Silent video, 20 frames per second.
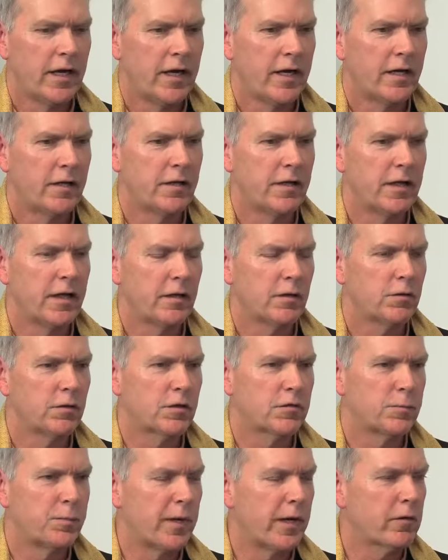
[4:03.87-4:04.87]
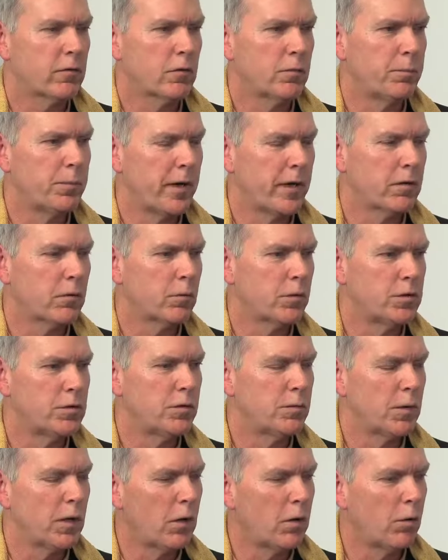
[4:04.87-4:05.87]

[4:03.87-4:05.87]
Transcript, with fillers: And it looks better and better when you